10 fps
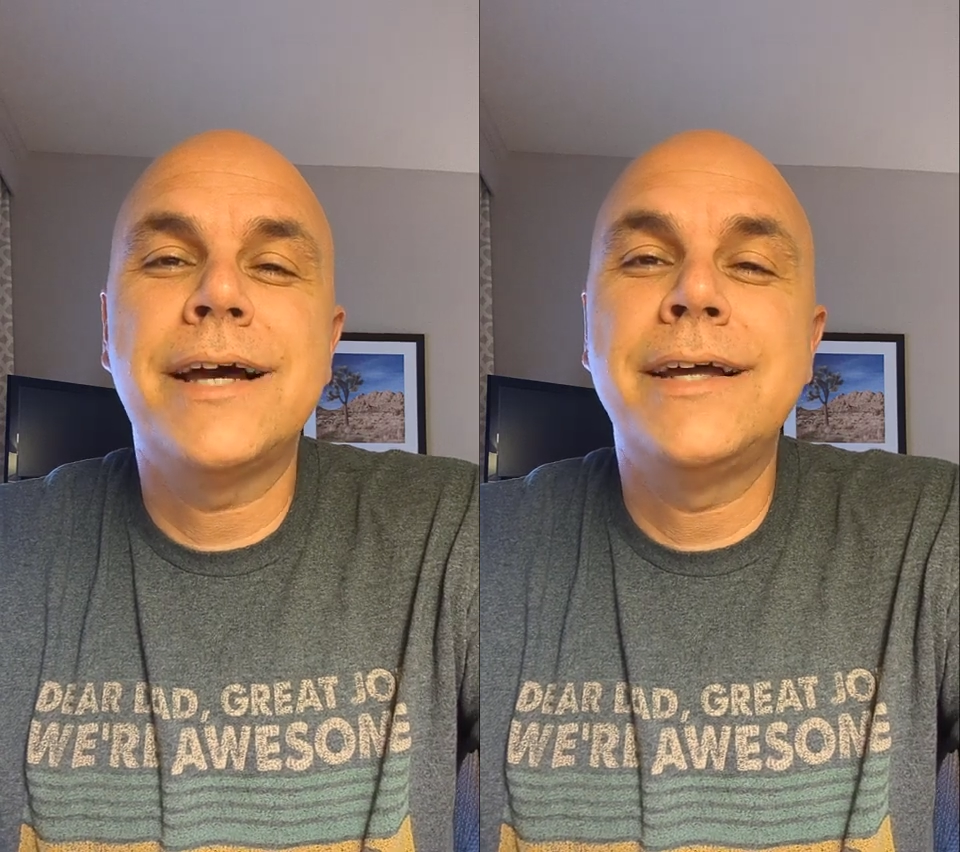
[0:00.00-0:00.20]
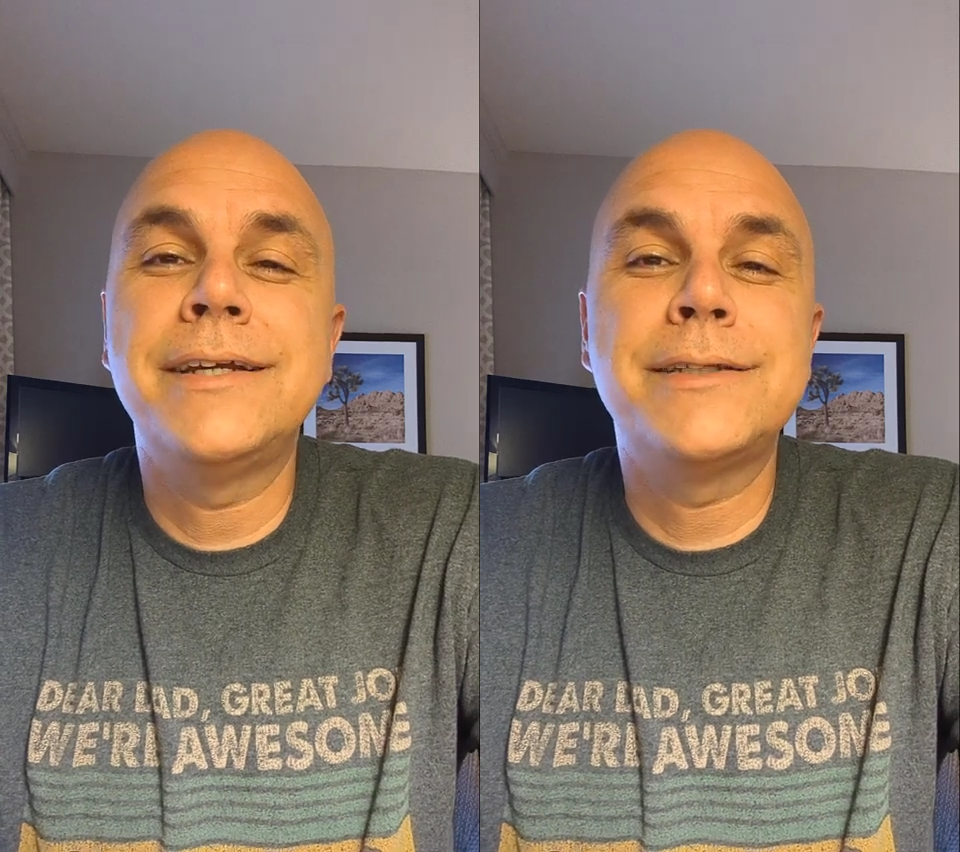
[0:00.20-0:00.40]

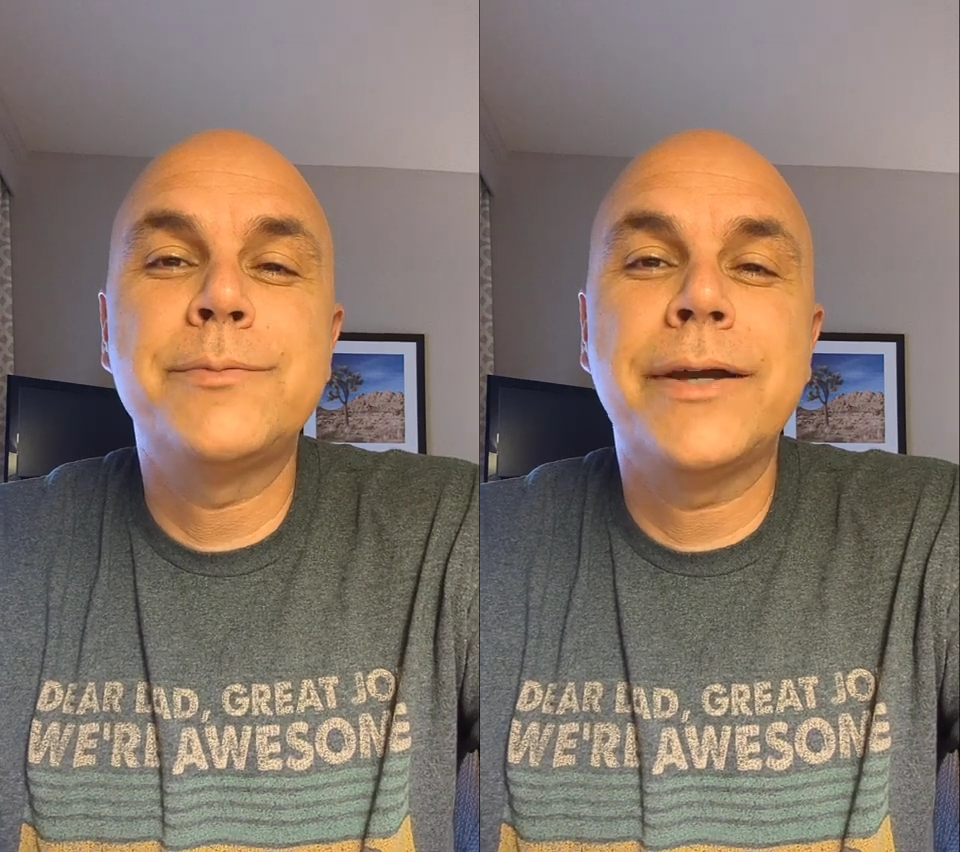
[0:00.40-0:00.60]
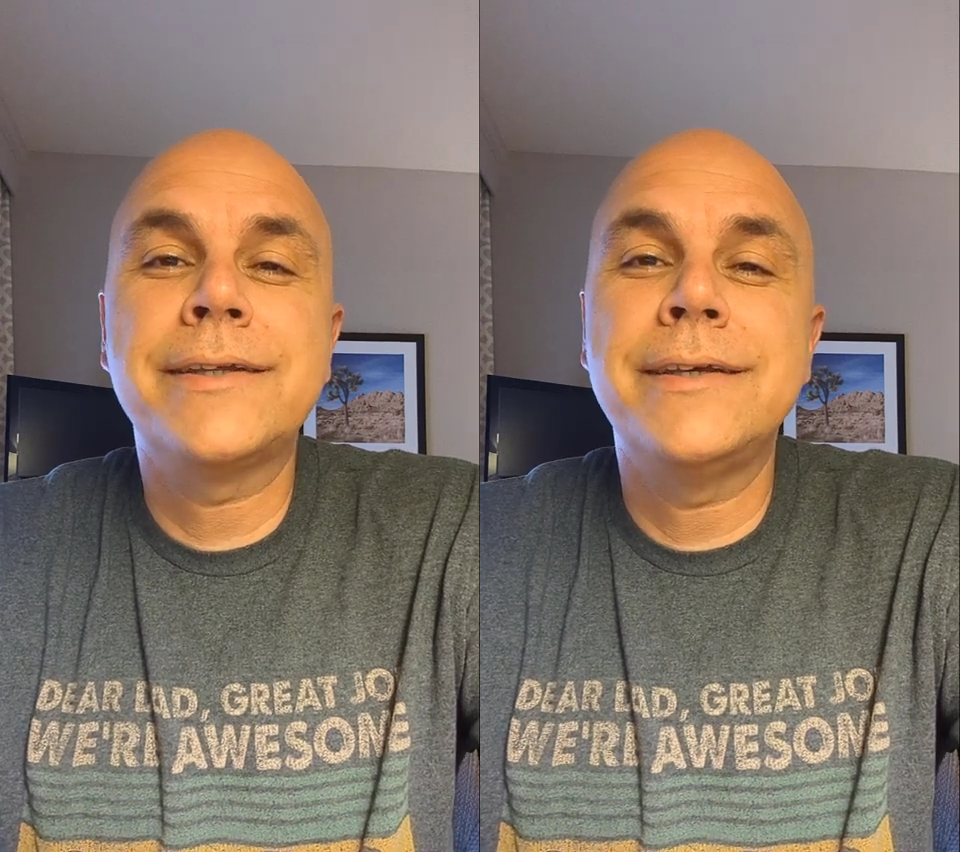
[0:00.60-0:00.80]

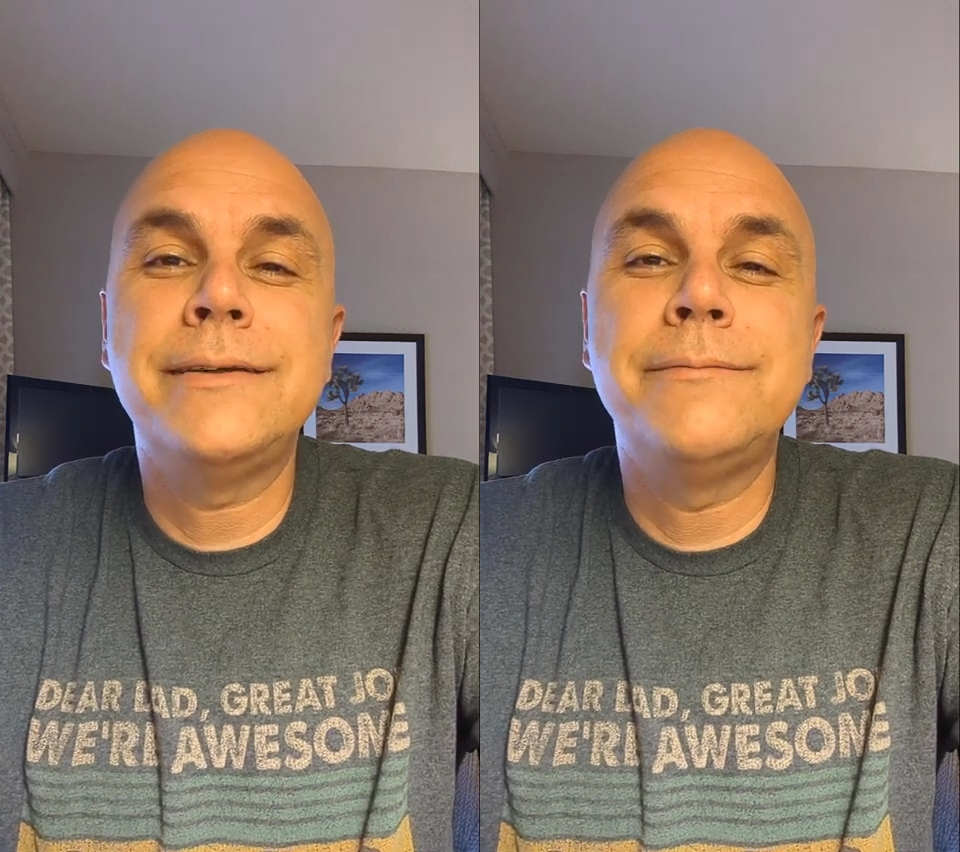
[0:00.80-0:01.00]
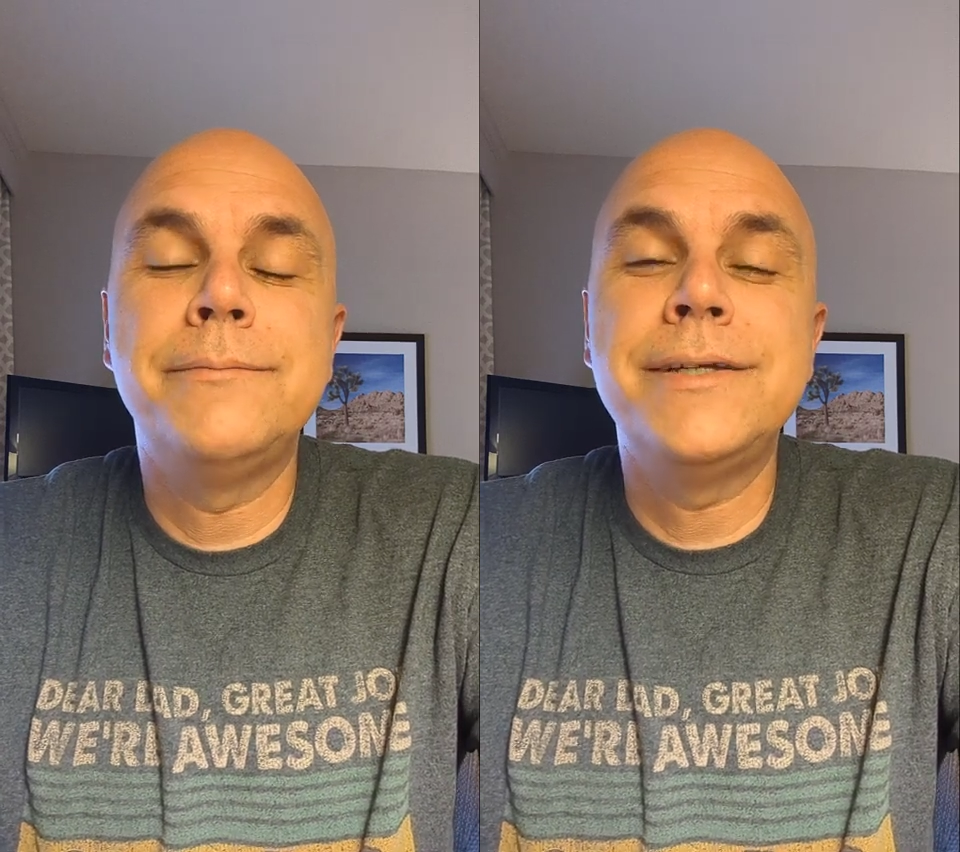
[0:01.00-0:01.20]

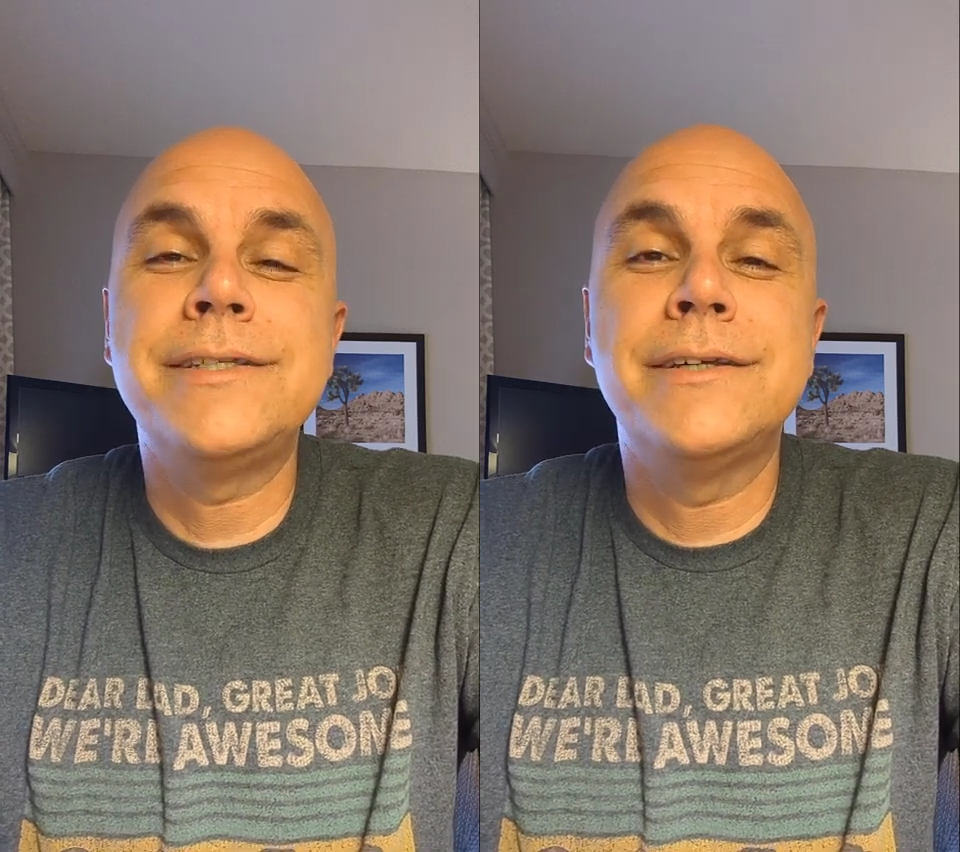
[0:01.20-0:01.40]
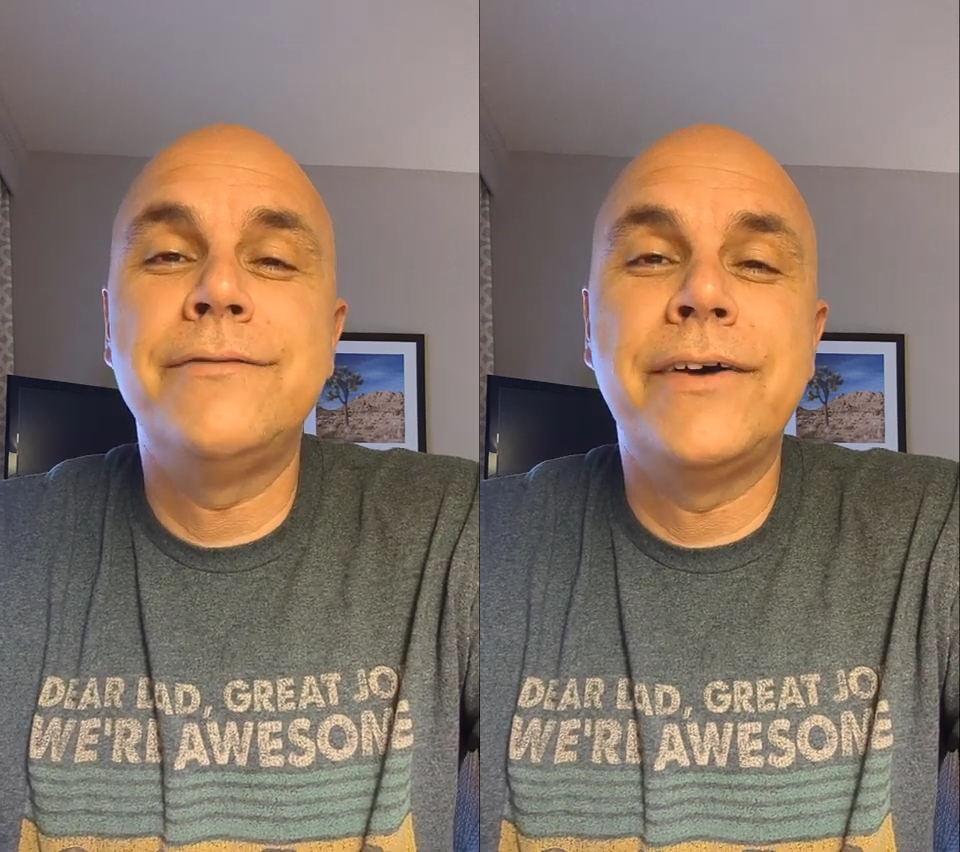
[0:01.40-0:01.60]
unexpected
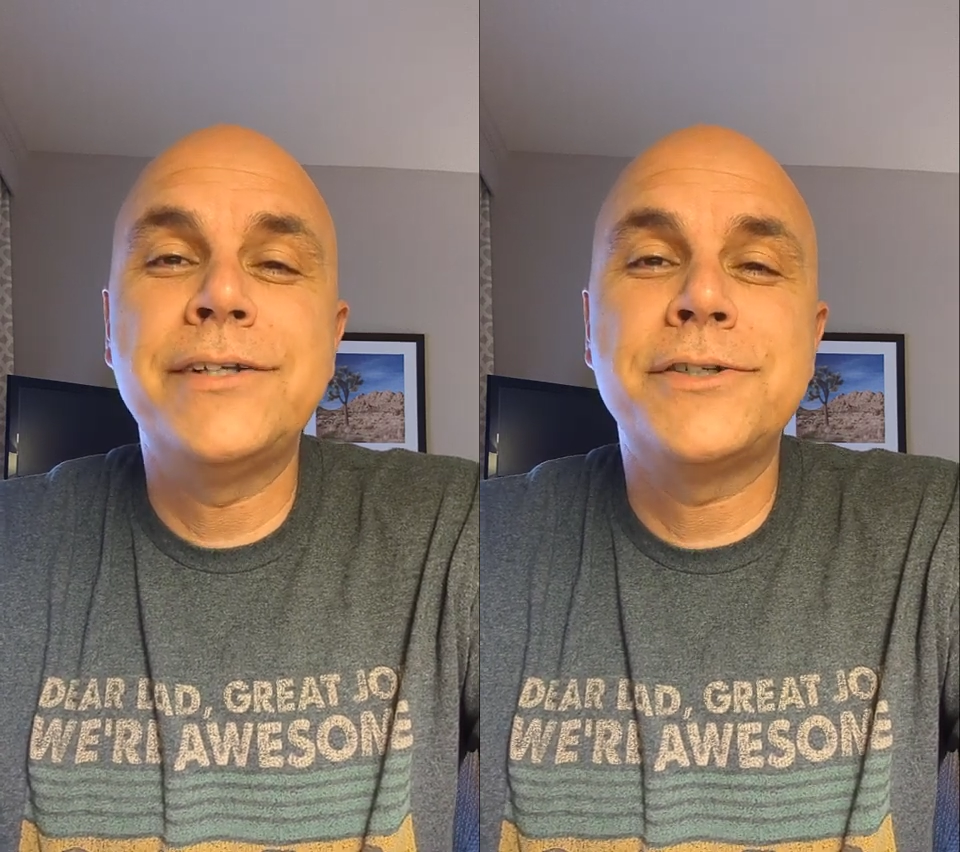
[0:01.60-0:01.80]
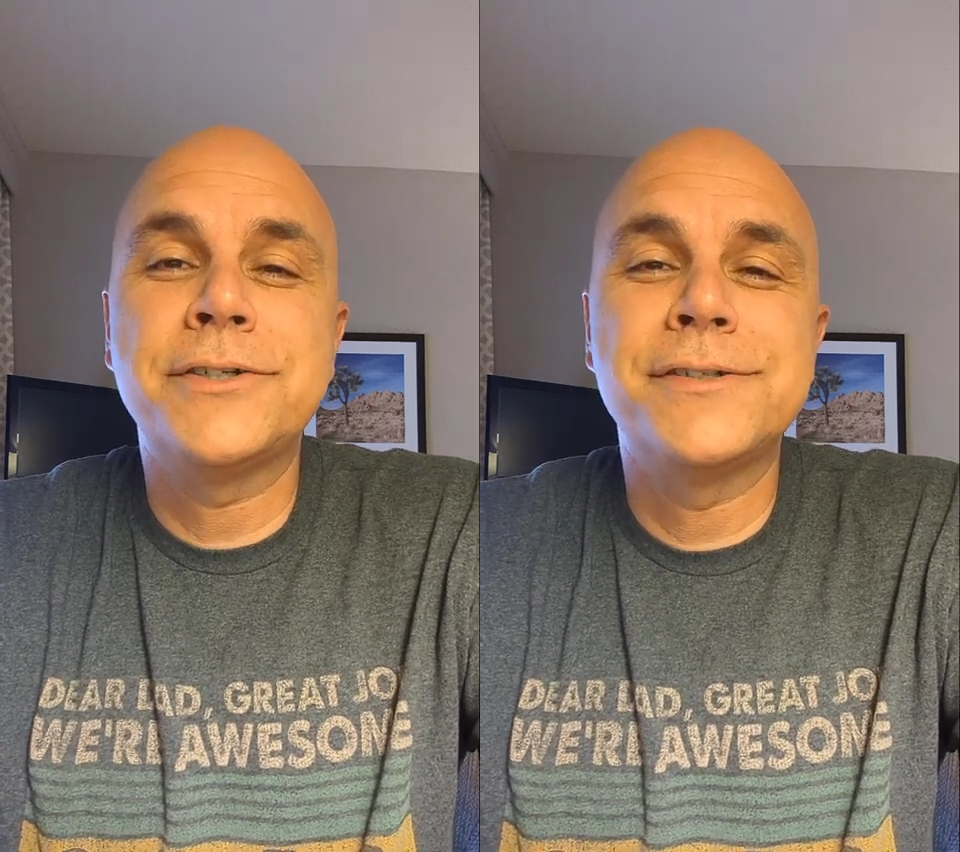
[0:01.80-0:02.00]

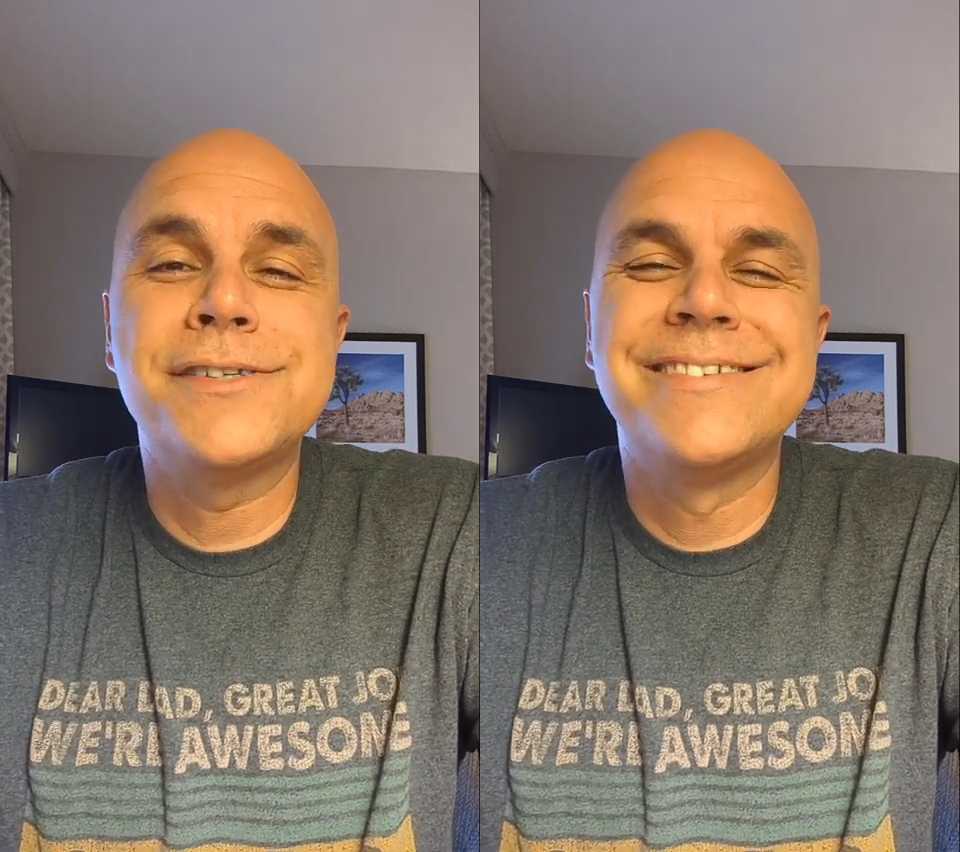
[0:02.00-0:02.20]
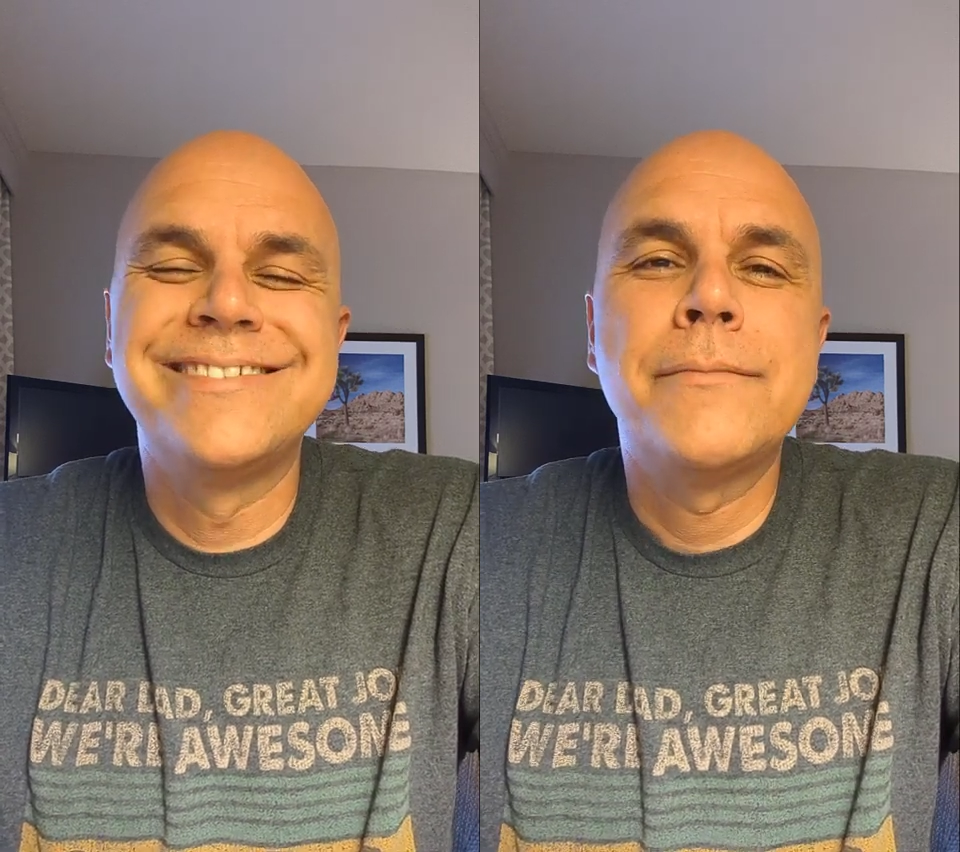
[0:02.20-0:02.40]
misadventures.